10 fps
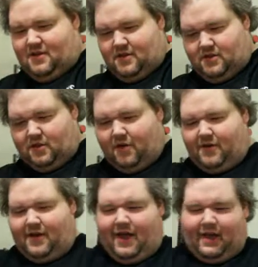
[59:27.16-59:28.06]
so,
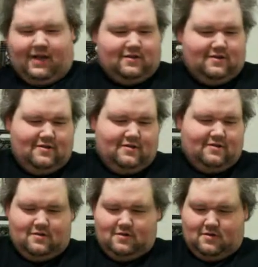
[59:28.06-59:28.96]
I guess. Am I
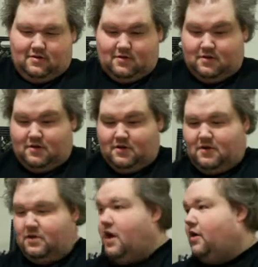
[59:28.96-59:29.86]
alive?
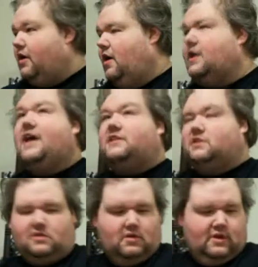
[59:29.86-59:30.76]
No, uh, yes.
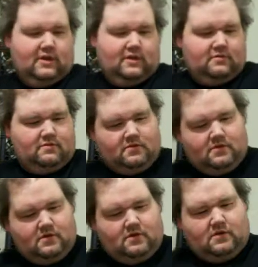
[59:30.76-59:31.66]
So I could
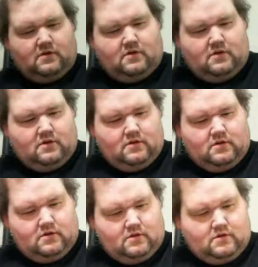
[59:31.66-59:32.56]
use promo type
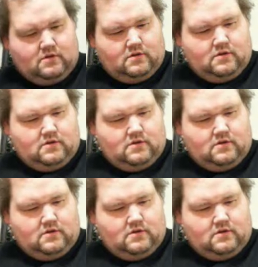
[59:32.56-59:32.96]
things, right?